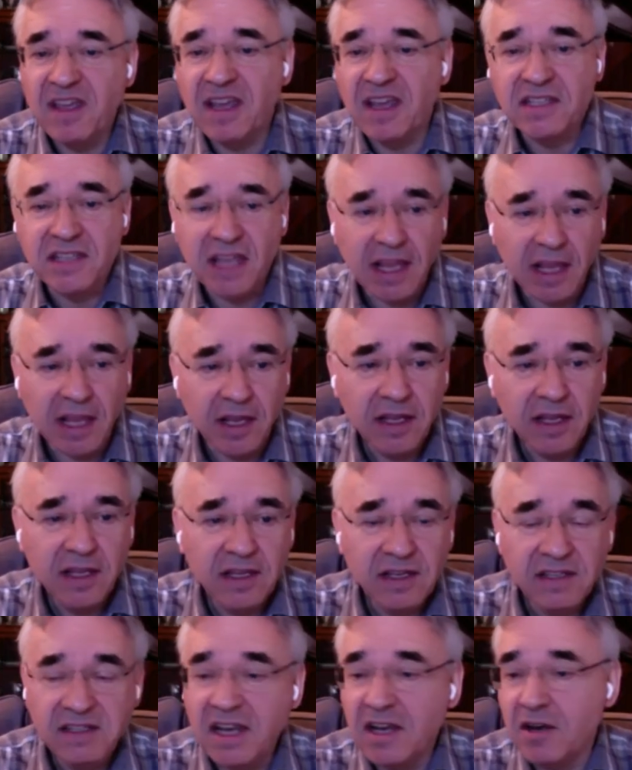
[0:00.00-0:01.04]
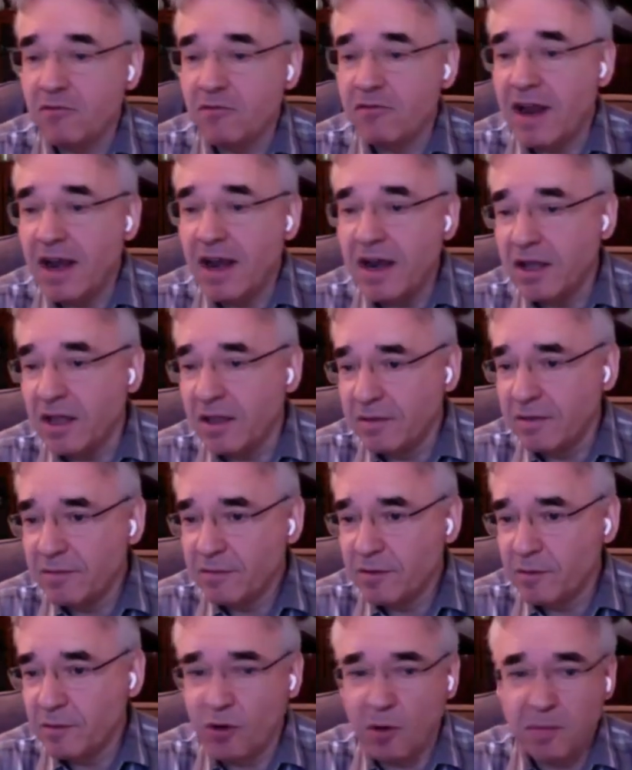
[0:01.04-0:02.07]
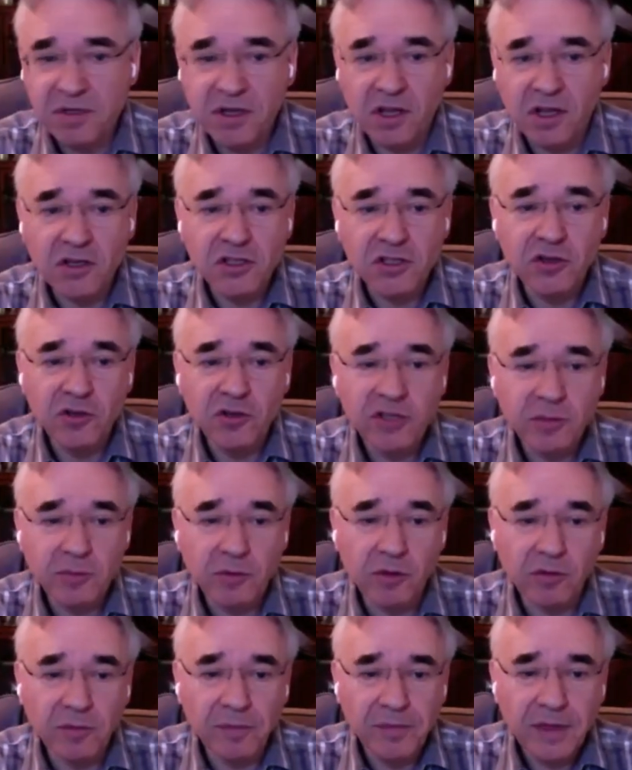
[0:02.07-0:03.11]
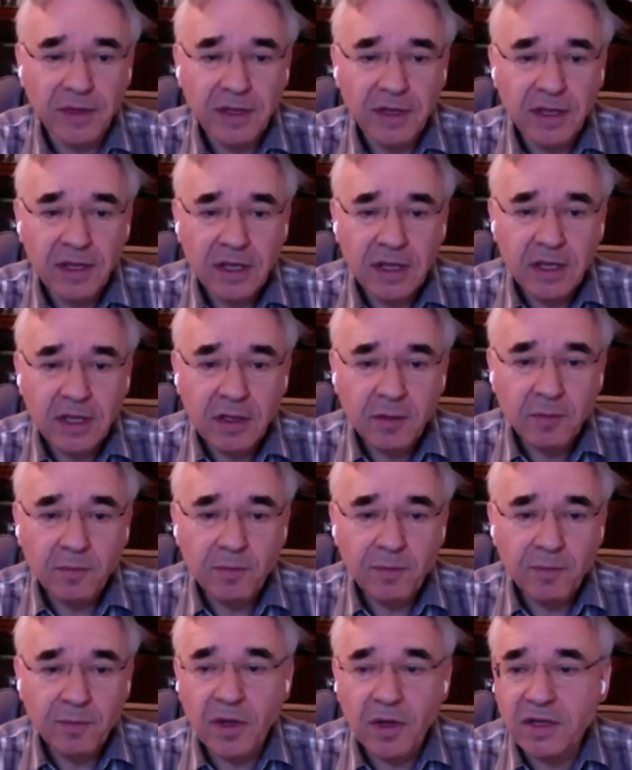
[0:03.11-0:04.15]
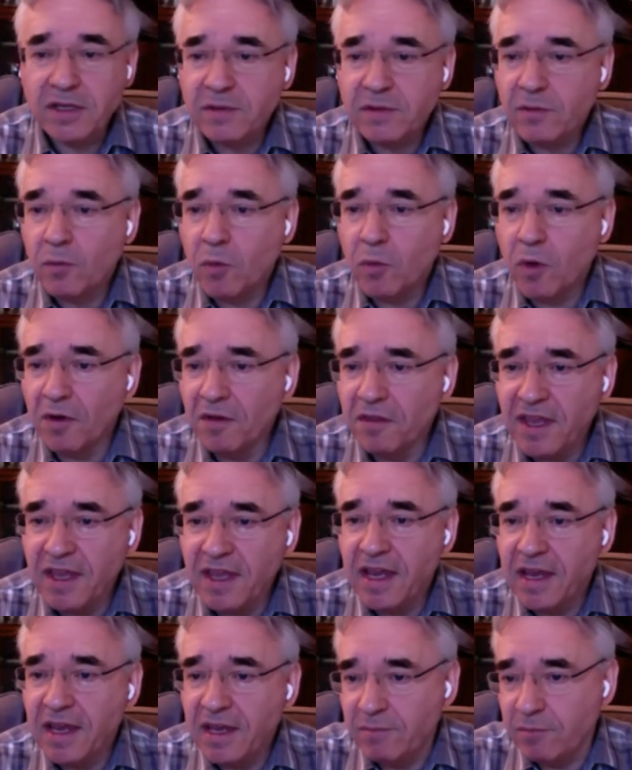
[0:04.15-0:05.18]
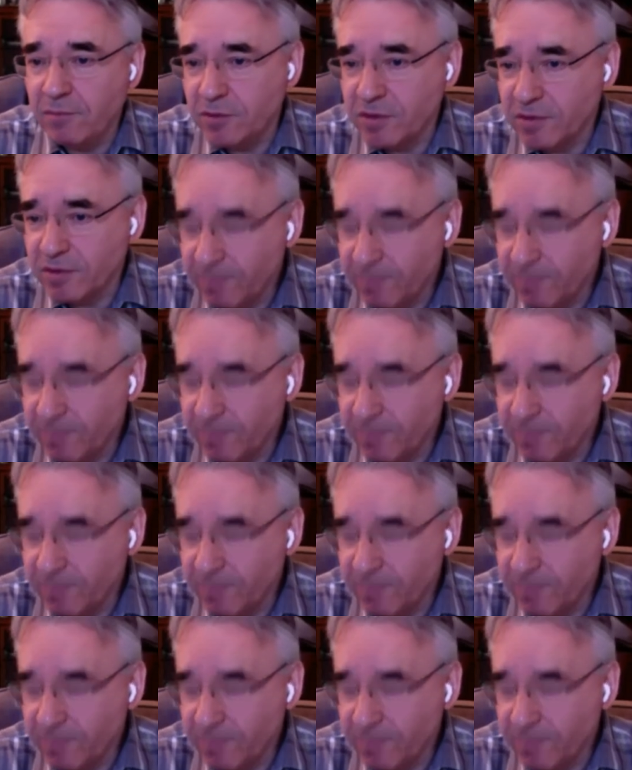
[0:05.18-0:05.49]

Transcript: fixing didn't render the property unsuitable. But one thing he